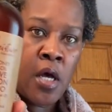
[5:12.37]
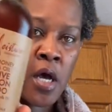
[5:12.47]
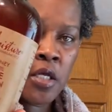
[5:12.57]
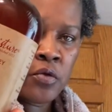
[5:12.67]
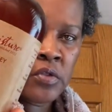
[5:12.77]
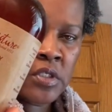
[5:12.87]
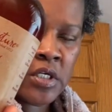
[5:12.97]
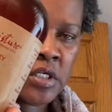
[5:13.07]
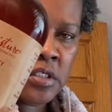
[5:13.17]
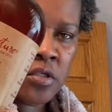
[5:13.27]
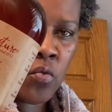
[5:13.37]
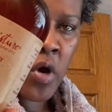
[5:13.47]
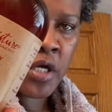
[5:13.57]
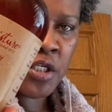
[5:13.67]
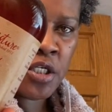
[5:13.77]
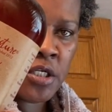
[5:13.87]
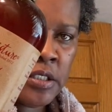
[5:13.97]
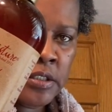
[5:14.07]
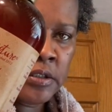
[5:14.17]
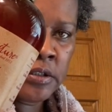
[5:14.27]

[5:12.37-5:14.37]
I use this to wash it.